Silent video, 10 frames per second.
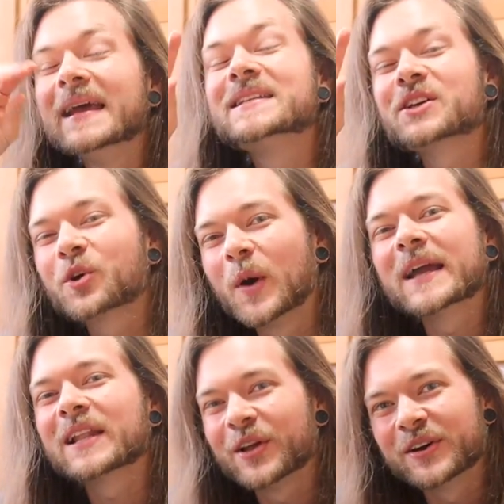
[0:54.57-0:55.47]
Here's a
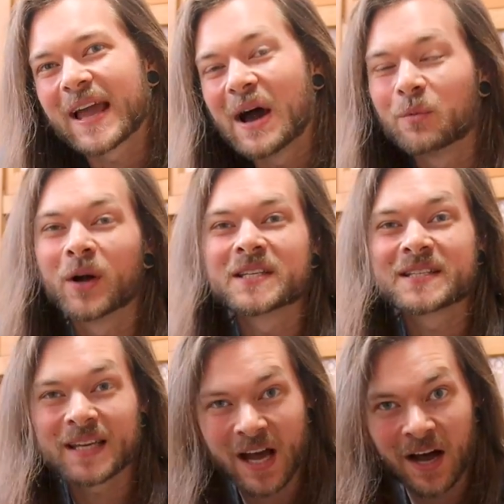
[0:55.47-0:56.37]
quick look at what's
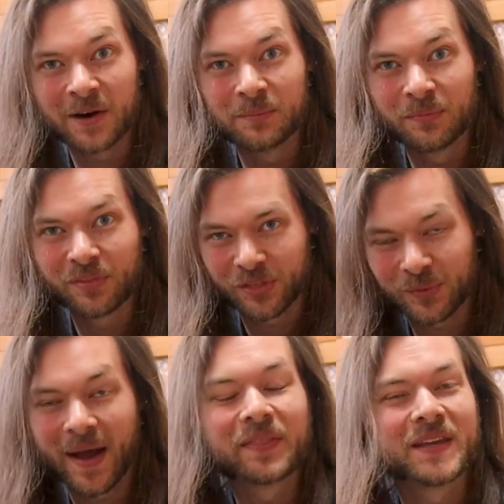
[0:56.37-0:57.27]
to come
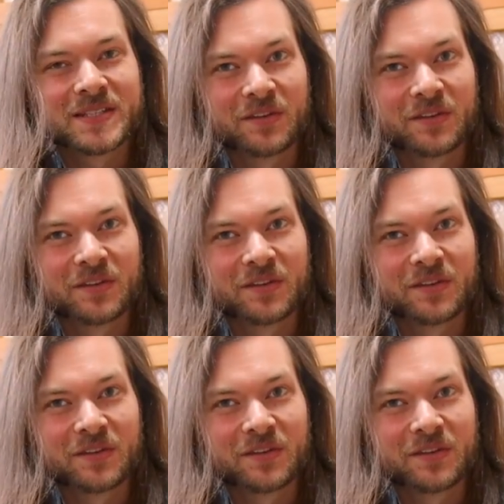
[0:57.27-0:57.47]
throughout this